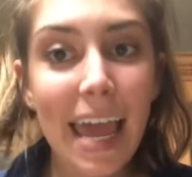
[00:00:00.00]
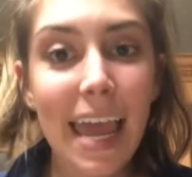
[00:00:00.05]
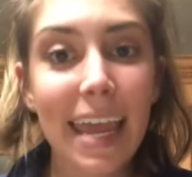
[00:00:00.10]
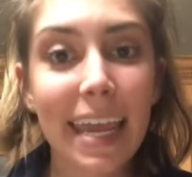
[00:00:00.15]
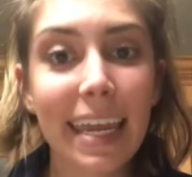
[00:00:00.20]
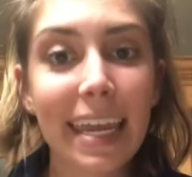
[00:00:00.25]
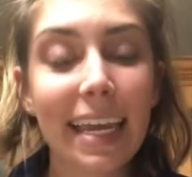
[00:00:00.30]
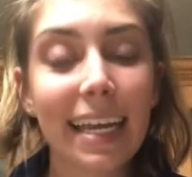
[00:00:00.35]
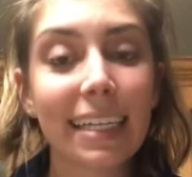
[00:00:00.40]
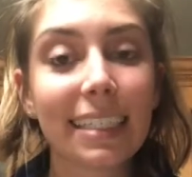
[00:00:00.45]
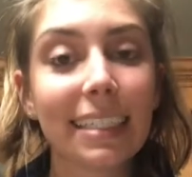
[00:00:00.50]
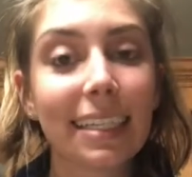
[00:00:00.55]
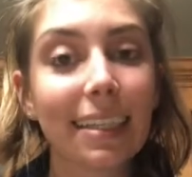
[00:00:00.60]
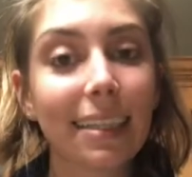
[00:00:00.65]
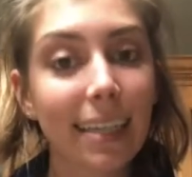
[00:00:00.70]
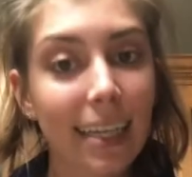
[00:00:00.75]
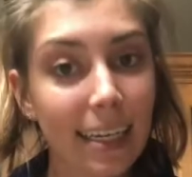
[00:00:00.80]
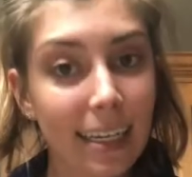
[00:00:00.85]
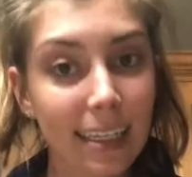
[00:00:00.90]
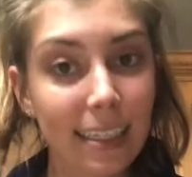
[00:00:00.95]
And
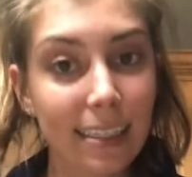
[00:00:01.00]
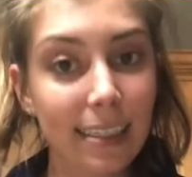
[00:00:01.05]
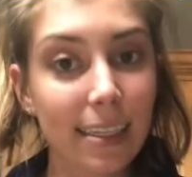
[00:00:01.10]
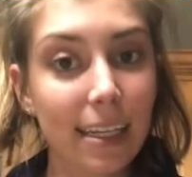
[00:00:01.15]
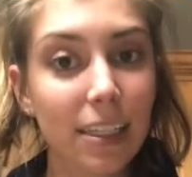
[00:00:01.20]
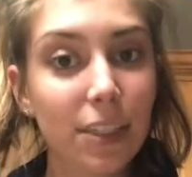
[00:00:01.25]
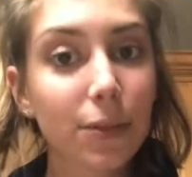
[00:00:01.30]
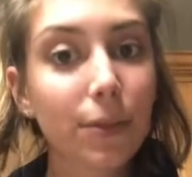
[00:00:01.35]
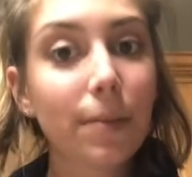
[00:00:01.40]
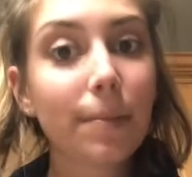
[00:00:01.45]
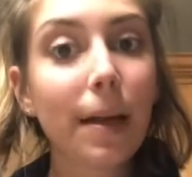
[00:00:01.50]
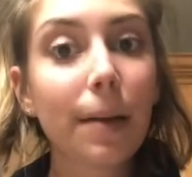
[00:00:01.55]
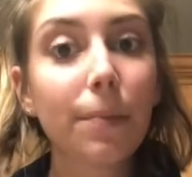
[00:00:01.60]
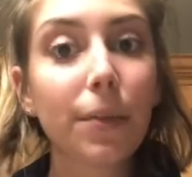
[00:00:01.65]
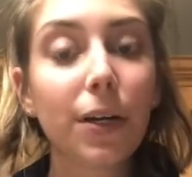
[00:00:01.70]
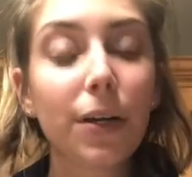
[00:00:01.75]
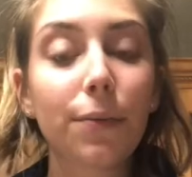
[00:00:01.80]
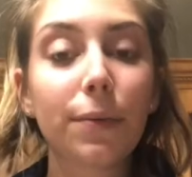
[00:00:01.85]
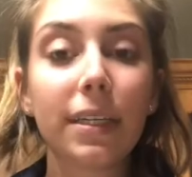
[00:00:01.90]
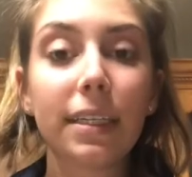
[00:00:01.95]
ladies, let's
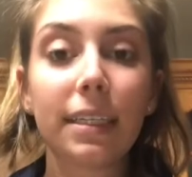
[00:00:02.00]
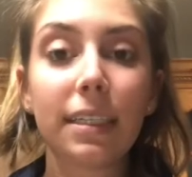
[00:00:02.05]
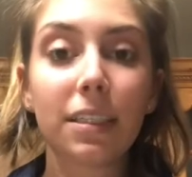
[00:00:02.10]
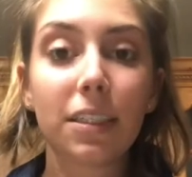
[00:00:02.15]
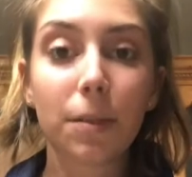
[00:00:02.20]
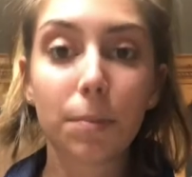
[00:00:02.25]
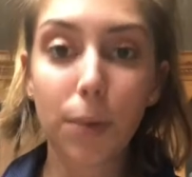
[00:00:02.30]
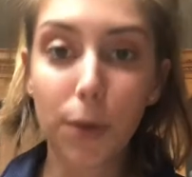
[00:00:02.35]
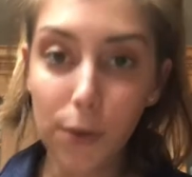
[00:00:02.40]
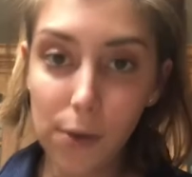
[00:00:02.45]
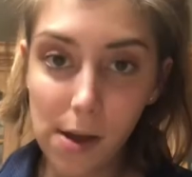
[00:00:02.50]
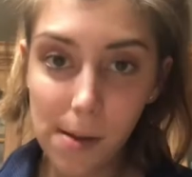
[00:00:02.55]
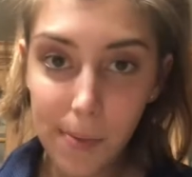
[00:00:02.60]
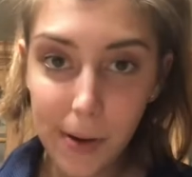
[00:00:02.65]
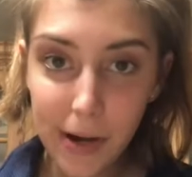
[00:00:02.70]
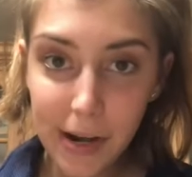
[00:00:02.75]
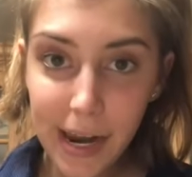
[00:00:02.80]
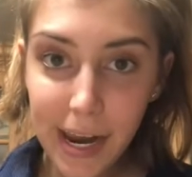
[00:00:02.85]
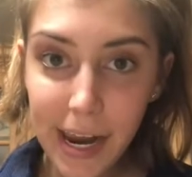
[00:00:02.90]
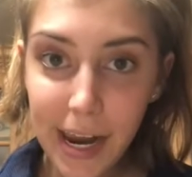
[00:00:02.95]
remember we need to pull up
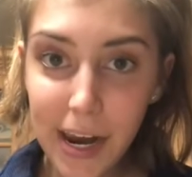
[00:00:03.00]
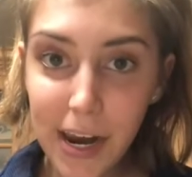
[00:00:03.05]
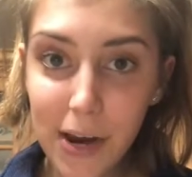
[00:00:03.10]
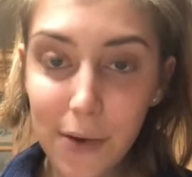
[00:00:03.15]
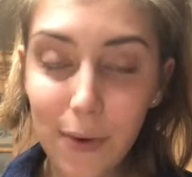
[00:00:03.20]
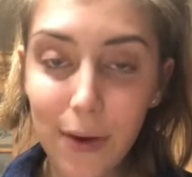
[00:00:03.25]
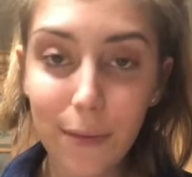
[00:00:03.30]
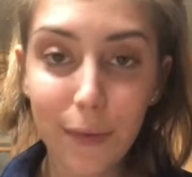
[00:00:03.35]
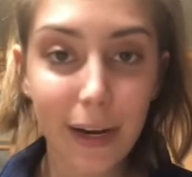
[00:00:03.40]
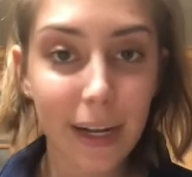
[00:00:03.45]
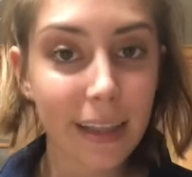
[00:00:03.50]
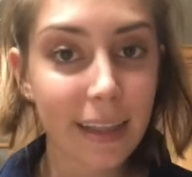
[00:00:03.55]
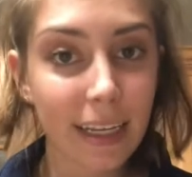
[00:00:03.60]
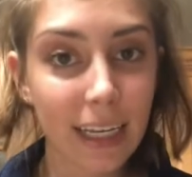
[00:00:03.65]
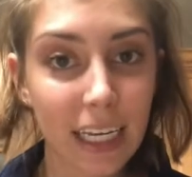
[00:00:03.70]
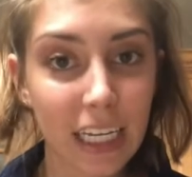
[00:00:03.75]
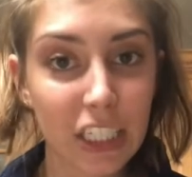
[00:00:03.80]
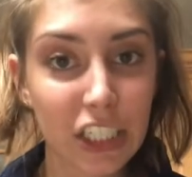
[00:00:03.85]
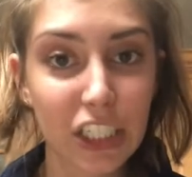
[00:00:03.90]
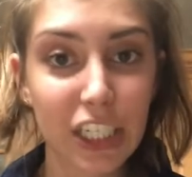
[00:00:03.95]
our hair when we're in the
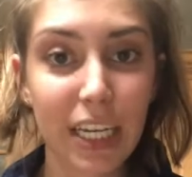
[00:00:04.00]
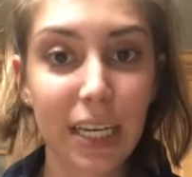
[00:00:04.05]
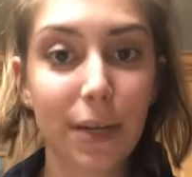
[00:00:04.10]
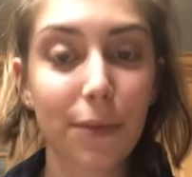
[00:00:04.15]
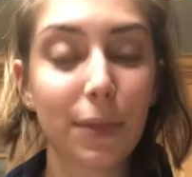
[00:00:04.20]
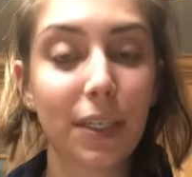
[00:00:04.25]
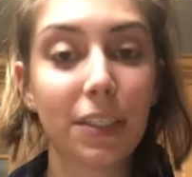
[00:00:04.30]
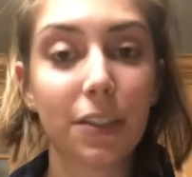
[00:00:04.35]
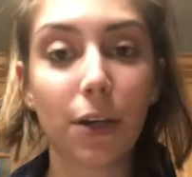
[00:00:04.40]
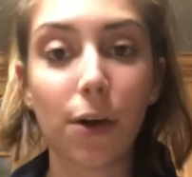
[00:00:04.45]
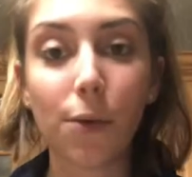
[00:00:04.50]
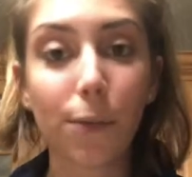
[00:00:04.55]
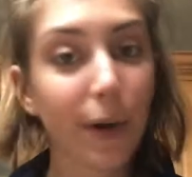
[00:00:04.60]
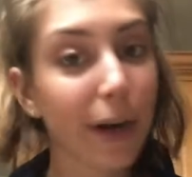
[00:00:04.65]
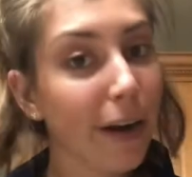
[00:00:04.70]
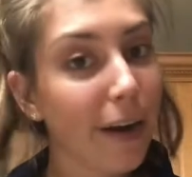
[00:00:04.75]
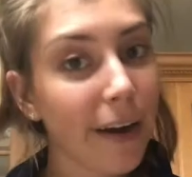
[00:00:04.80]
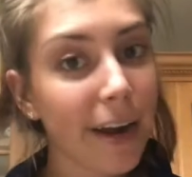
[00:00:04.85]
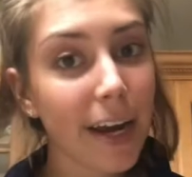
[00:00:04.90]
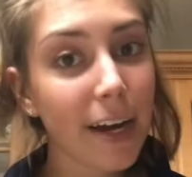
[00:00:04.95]
kitchen. We don't
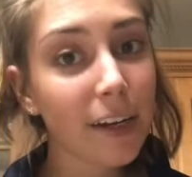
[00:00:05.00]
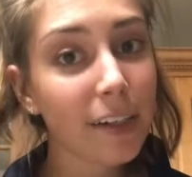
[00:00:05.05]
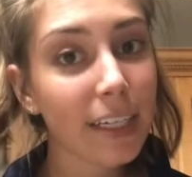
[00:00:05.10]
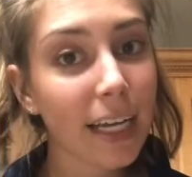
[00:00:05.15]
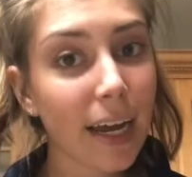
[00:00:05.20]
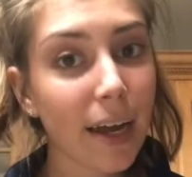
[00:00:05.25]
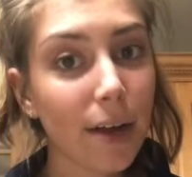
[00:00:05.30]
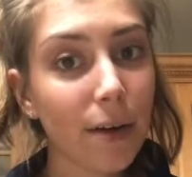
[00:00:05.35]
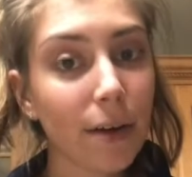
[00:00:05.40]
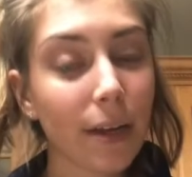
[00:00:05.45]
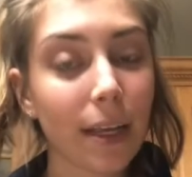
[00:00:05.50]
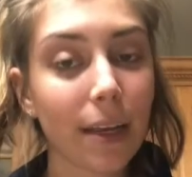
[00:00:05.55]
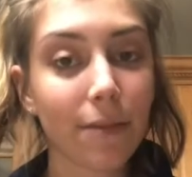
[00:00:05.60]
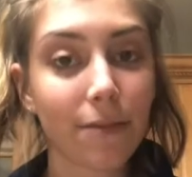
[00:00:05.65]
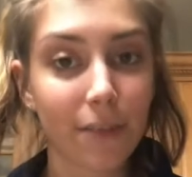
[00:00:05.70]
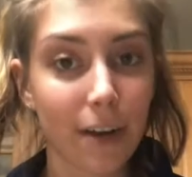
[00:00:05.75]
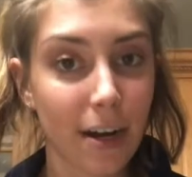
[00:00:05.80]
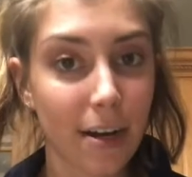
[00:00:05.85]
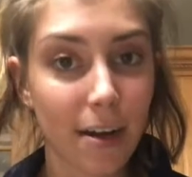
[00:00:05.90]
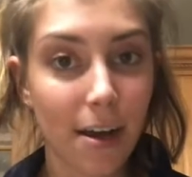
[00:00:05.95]
wear our hair down in
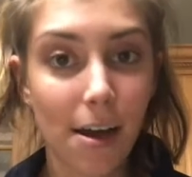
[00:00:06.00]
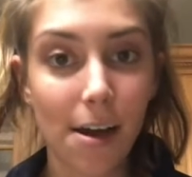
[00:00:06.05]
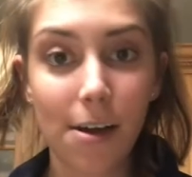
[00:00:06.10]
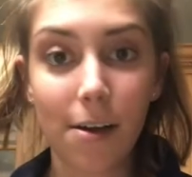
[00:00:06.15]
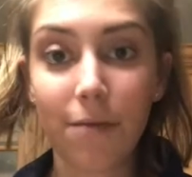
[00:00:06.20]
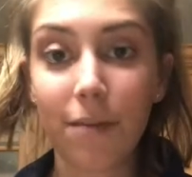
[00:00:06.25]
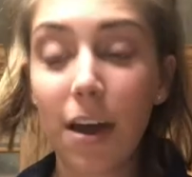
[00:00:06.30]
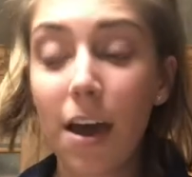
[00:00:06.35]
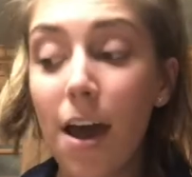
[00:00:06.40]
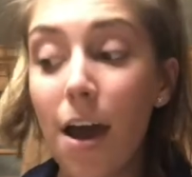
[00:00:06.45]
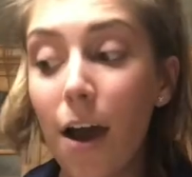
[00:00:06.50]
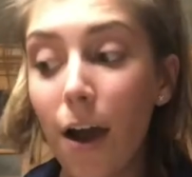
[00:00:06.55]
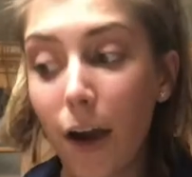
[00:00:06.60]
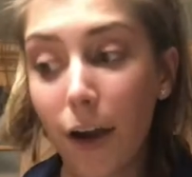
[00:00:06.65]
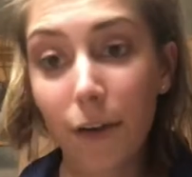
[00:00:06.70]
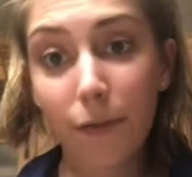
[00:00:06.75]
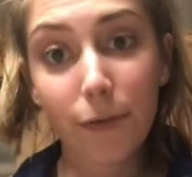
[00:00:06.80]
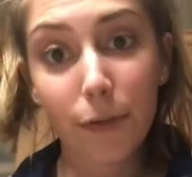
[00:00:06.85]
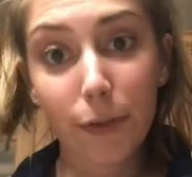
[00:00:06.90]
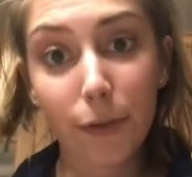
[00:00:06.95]
front of
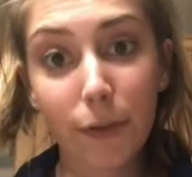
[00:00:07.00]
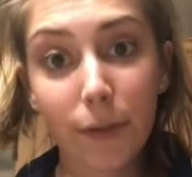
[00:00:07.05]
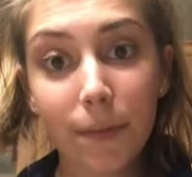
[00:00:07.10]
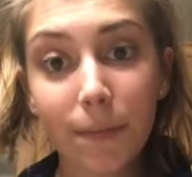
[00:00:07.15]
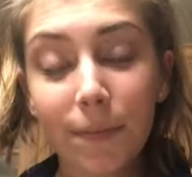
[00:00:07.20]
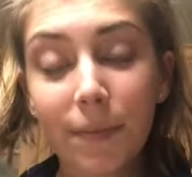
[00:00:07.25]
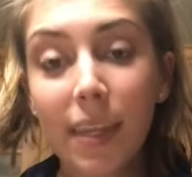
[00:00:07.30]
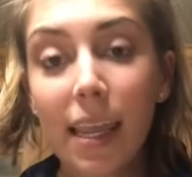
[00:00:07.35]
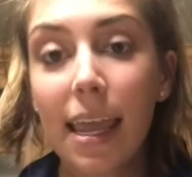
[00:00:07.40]
our food.